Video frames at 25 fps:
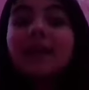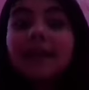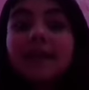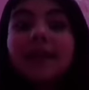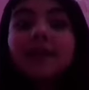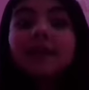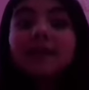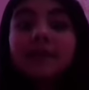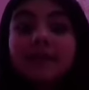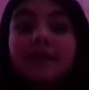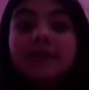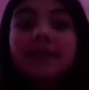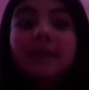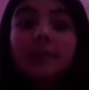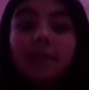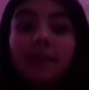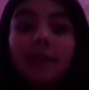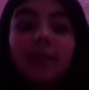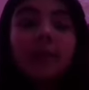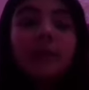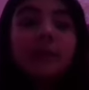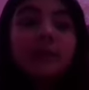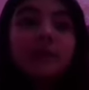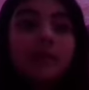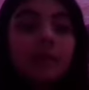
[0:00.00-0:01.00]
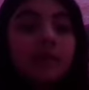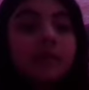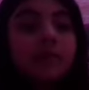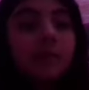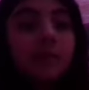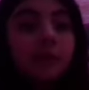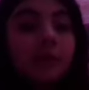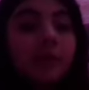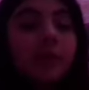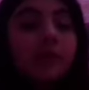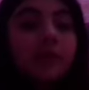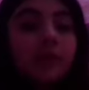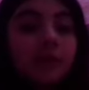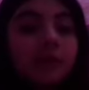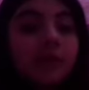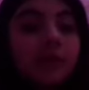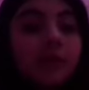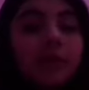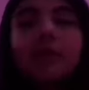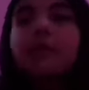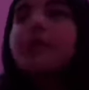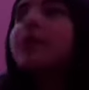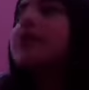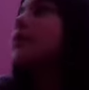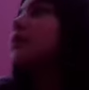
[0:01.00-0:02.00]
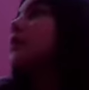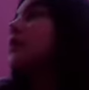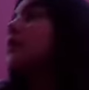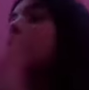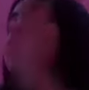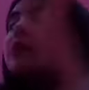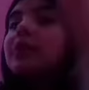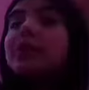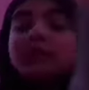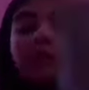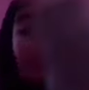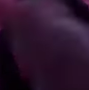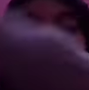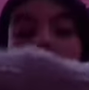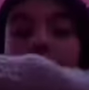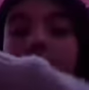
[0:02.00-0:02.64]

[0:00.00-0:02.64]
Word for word: there was gonna be six more weeks of winter. It's literally